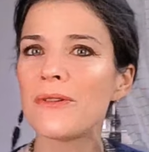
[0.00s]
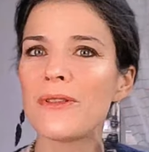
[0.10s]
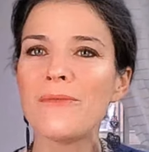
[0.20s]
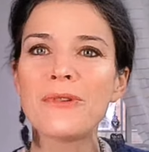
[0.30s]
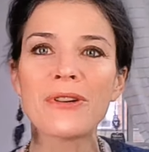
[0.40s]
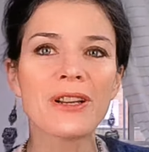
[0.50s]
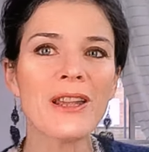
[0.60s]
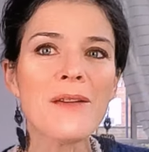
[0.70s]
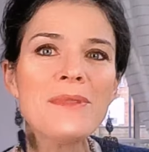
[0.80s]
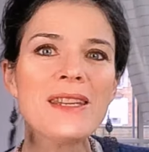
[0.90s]
more
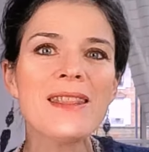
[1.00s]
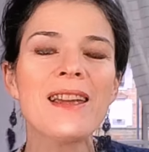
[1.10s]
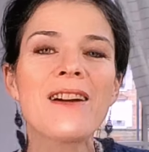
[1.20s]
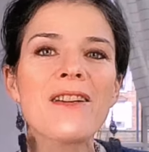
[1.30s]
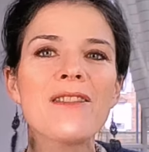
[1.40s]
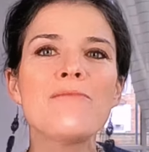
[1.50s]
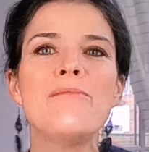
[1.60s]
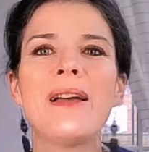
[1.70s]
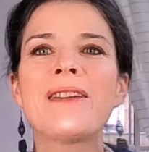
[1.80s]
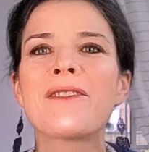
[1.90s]
clumsy they are, the
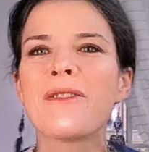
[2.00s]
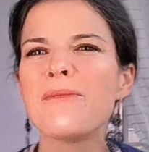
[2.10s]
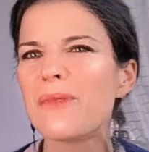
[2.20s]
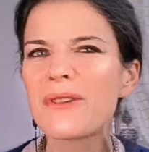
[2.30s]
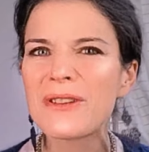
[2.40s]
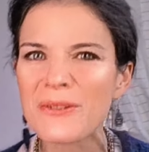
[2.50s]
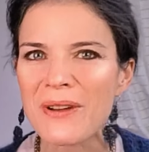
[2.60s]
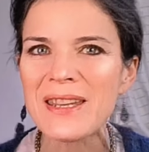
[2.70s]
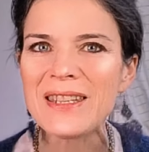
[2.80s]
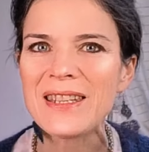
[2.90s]
better, the more
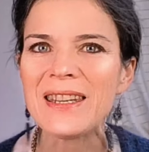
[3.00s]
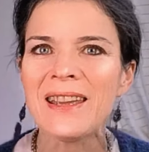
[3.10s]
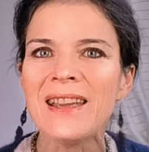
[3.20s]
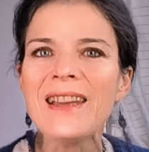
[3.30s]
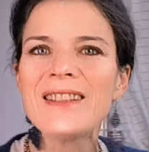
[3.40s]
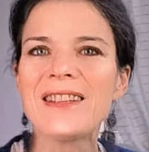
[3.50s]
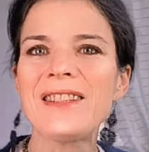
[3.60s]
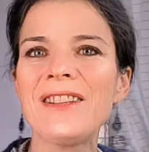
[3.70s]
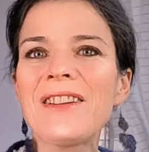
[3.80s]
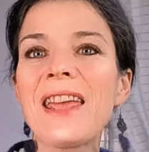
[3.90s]
trendy. Just
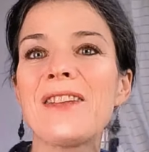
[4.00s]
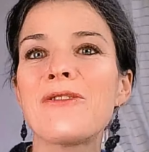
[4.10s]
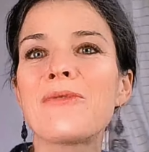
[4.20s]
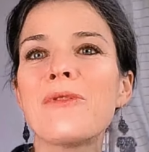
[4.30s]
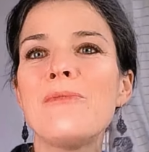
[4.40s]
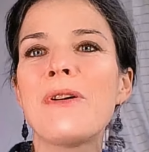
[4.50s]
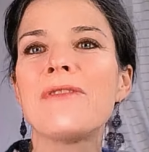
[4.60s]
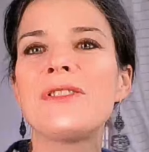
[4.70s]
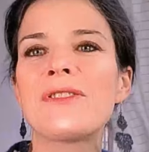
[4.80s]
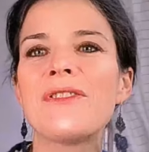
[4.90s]
look at a group of a
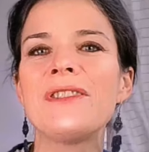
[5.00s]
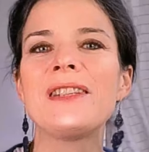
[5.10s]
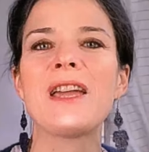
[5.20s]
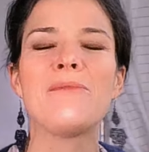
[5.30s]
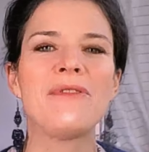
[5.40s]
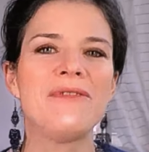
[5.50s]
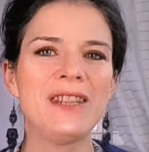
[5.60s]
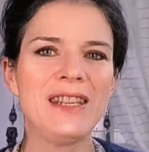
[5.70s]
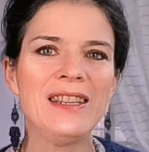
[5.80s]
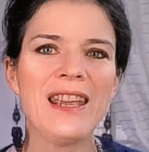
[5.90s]
certain type of
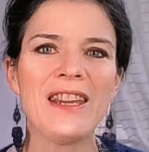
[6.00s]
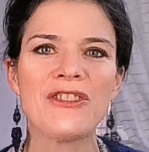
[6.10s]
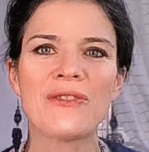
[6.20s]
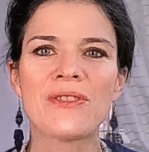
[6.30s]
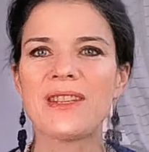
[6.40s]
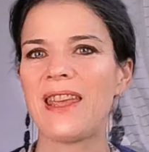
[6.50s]
teenagers. They